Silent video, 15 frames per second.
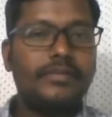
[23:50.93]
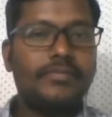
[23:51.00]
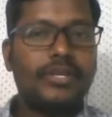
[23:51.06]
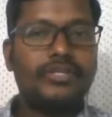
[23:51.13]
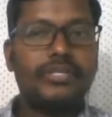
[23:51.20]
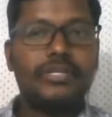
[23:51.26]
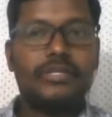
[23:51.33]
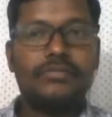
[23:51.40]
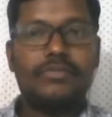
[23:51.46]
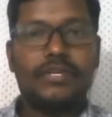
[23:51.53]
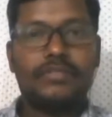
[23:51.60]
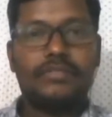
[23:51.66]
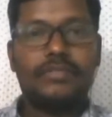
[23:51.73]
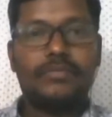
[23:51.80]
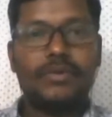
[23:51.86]
projective
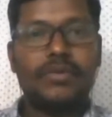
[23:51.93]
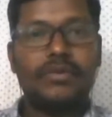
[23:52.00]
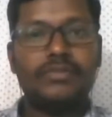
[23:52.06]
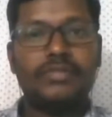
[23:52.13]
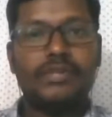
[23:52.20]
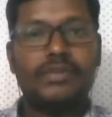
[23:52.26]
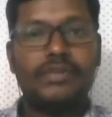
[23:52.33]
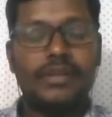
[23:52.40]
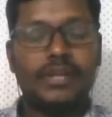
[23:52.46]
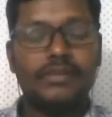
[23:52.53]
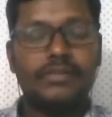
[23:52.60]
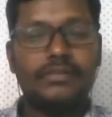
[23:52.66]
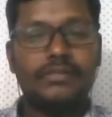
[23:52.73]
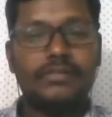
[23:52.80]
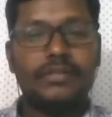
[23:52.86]
test because it
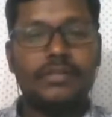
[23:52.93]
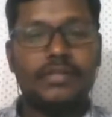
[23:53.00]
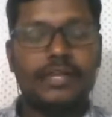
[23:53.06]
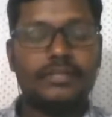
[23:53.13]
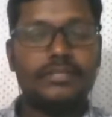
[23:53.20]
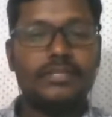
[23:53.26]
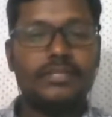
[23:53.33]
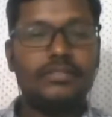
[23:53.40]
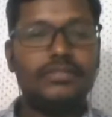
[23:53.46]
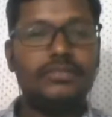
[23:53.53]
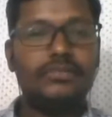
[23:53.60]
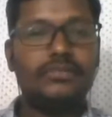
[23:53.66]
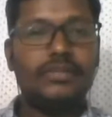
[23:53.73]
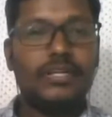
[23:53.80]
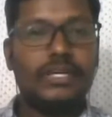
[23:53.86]
need
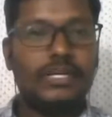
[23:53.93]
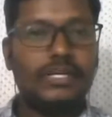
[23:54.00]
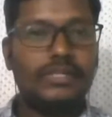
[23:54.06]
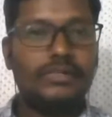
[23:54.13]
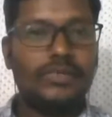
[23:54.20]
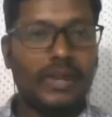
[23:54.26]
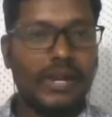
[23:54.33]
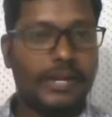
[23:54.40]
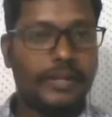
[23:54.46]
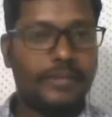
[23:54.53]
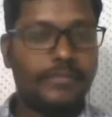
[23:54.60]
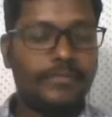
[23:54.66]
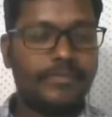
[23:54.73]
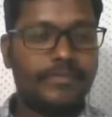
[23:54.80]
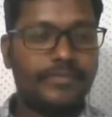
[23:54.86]
extensive training.